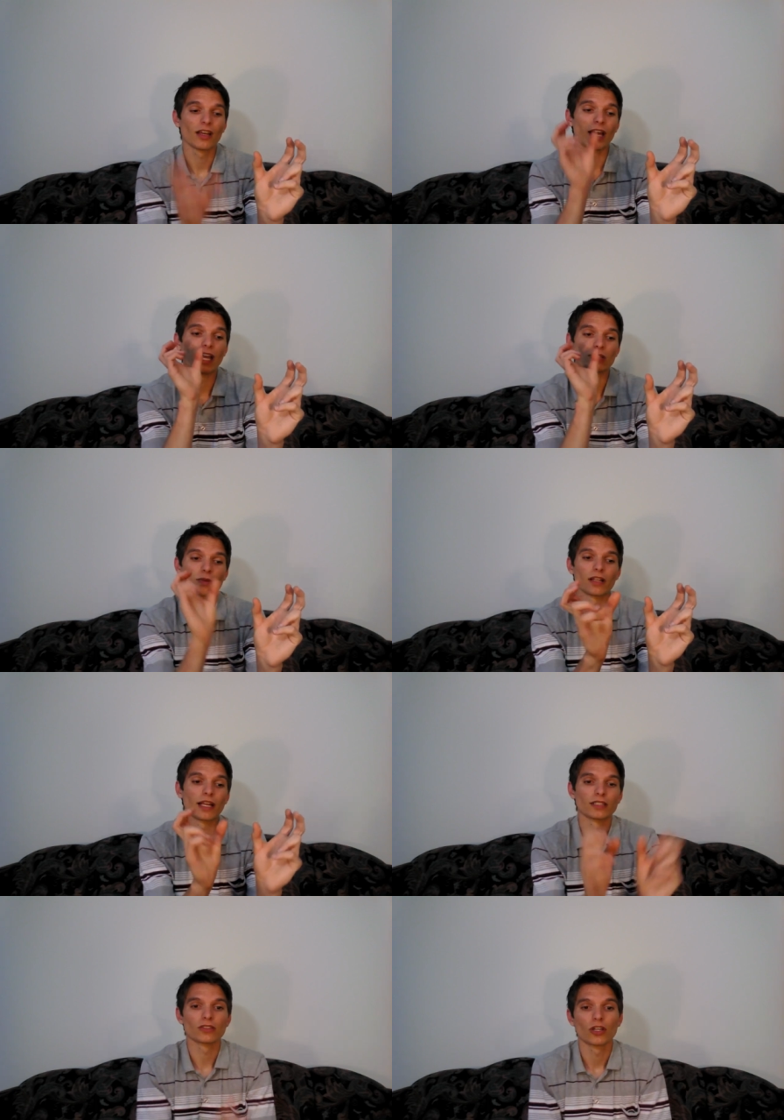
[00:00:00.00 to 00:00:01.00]
as well
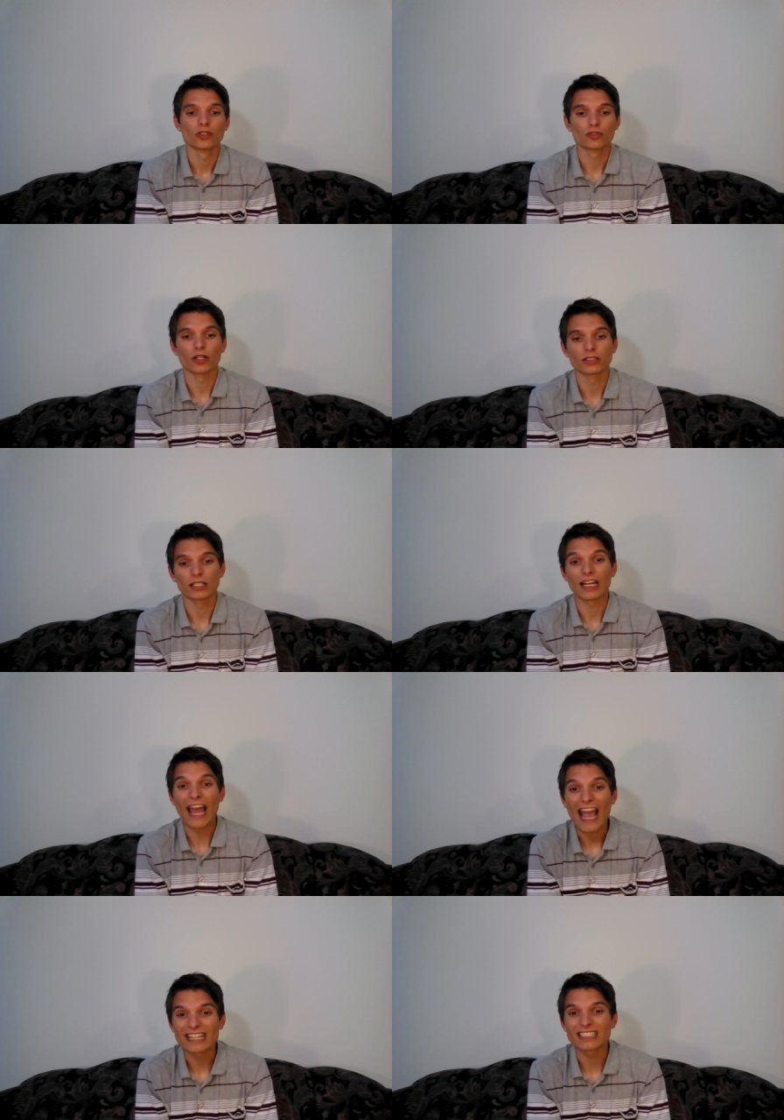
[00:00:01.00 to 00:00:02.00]
as trusting and
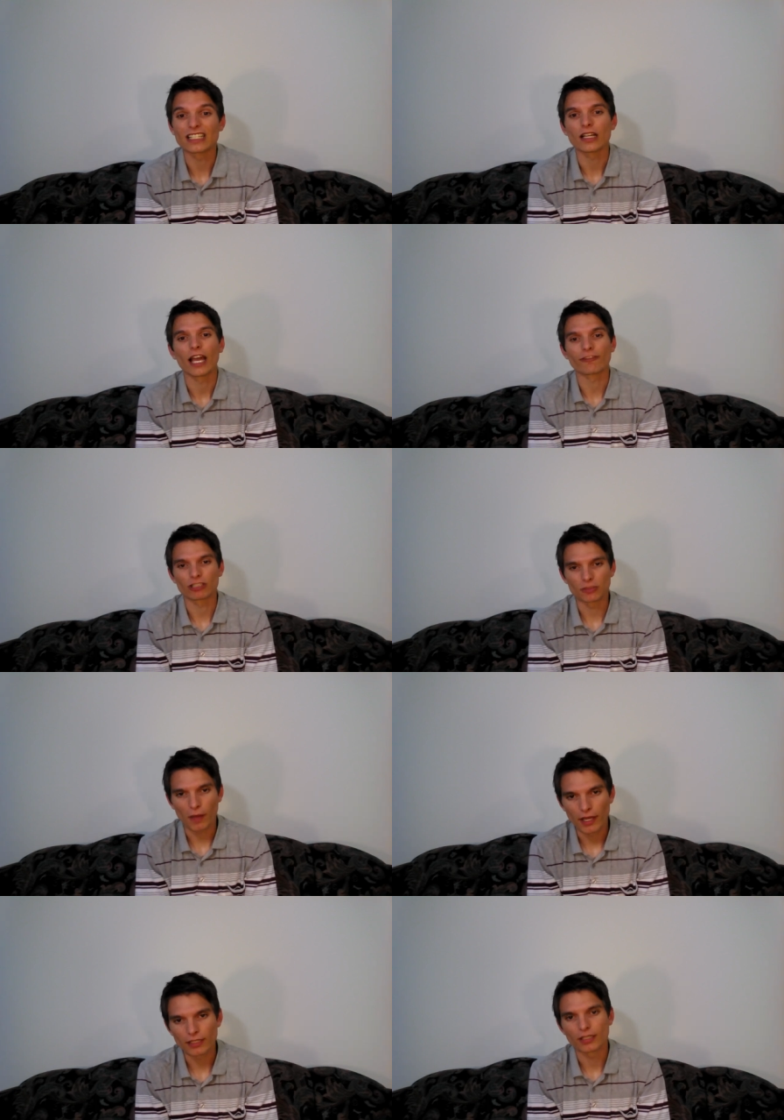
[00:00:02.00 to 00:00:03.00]
acting and
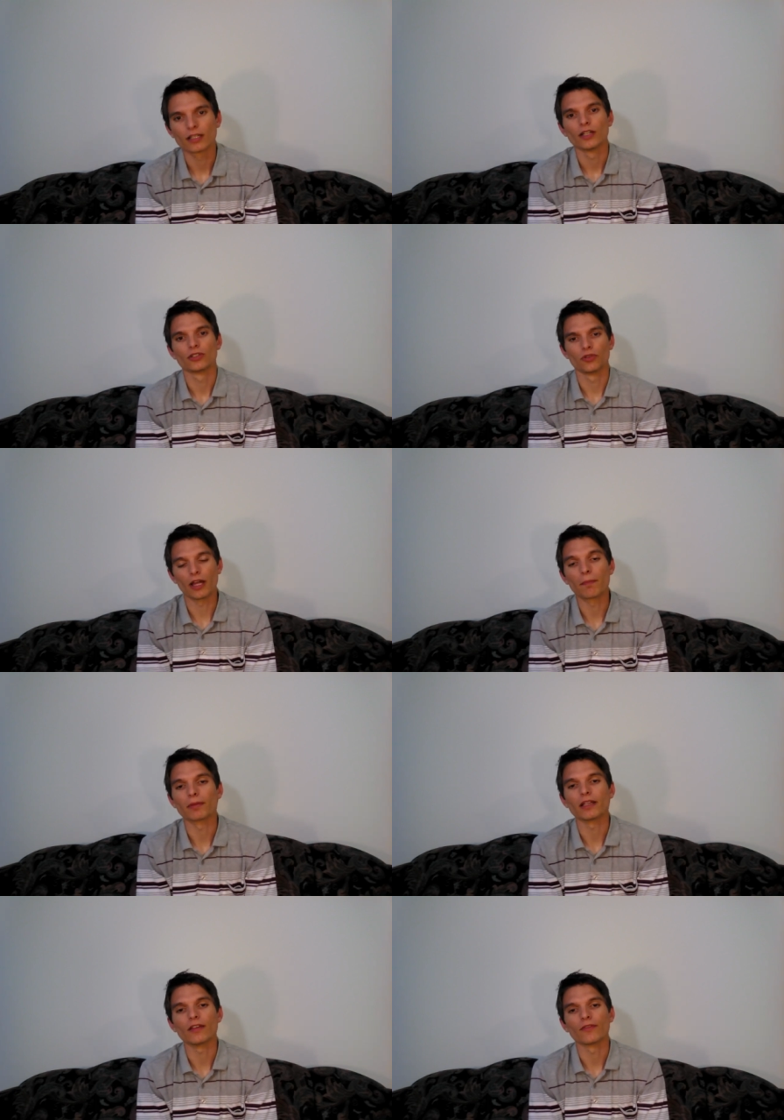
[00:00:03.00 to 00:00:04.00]
responding to that
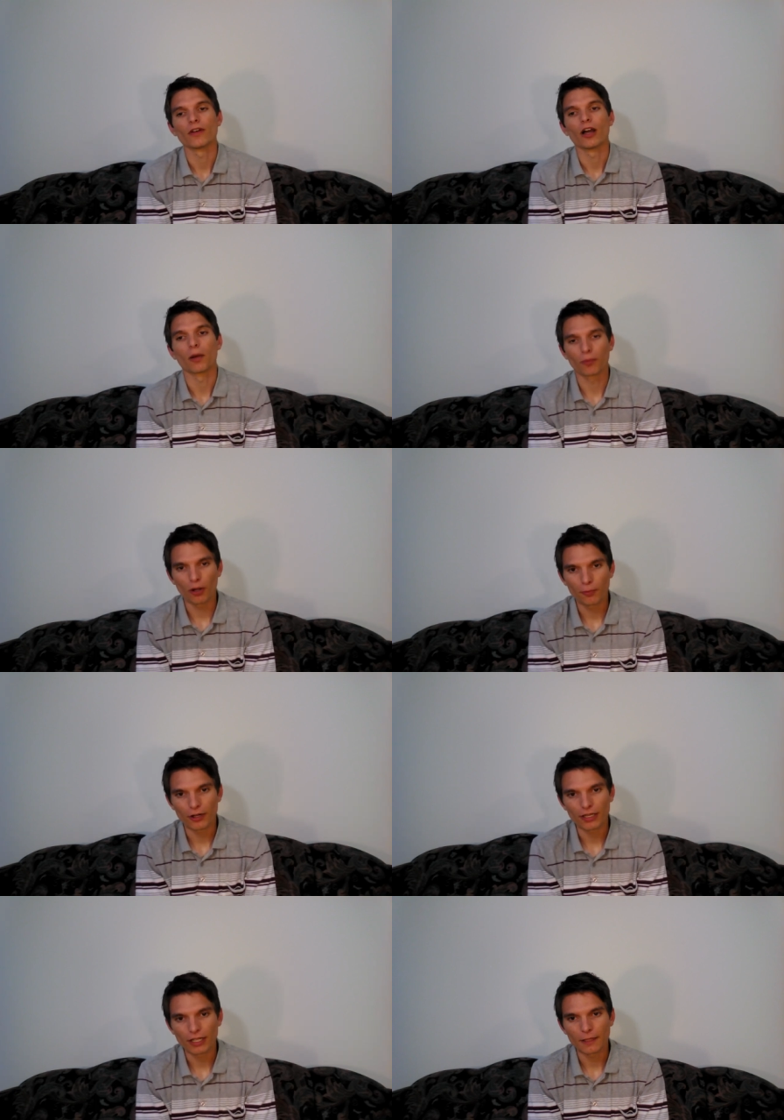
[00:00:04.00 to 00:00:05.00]
belief
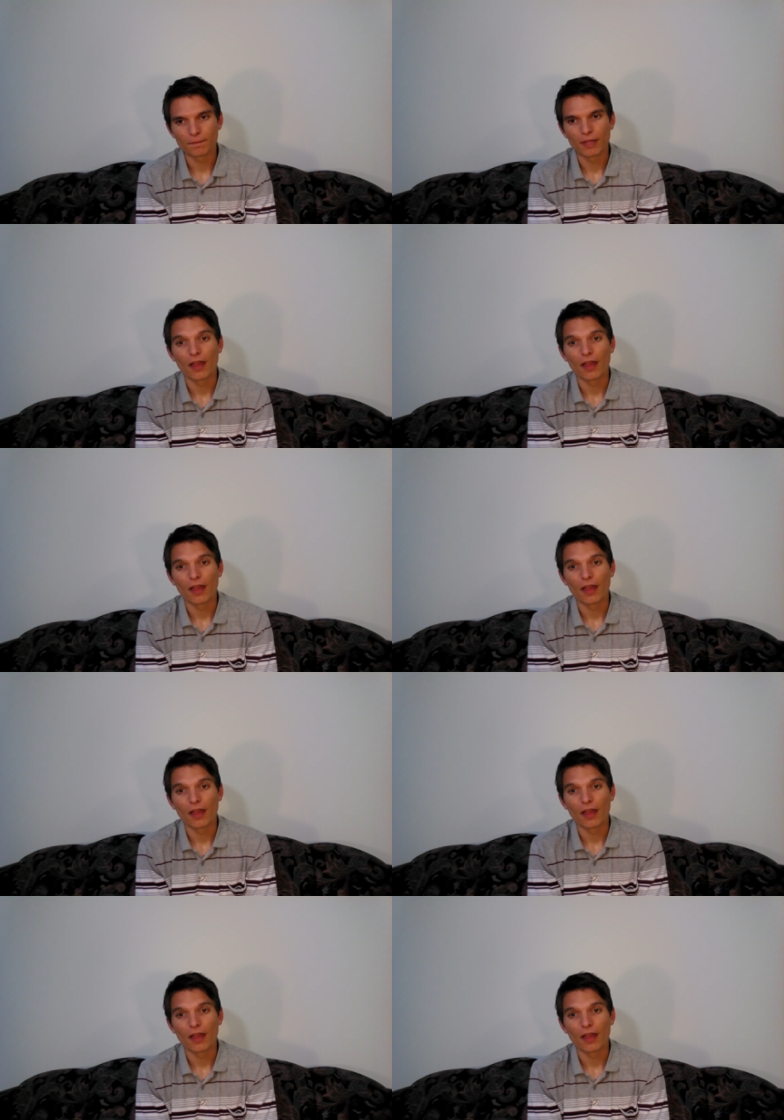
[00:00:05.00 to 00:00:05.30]
appropriately.